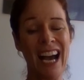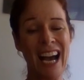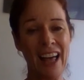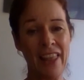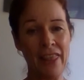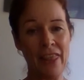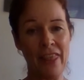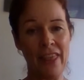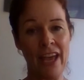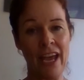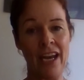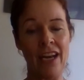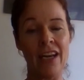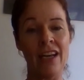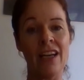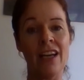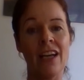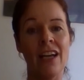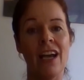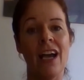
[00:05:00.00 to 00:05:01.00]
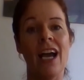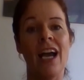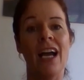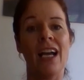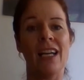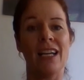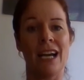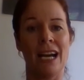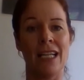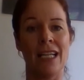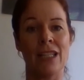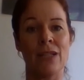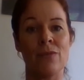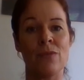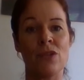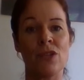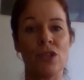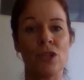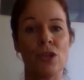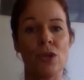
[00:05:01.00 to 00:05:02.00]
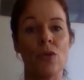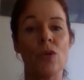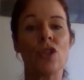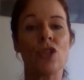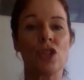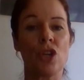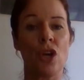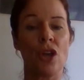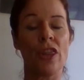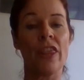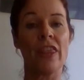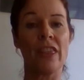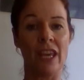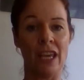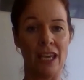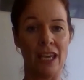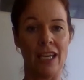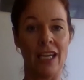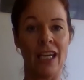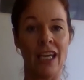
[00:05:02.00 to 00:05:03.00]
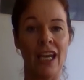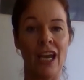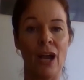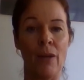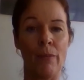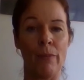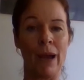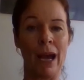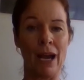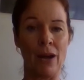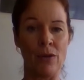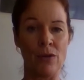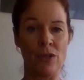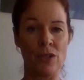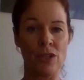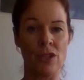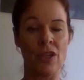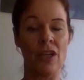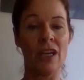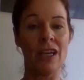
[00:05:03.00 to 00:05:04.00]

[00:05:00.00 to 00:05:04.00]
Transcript: and then guide them to start thinking about